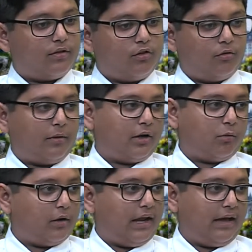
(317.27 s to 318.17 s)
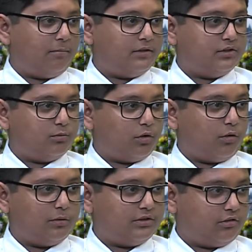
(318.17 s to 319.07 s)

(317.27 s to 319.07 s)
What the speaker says: no matter what happens, we're always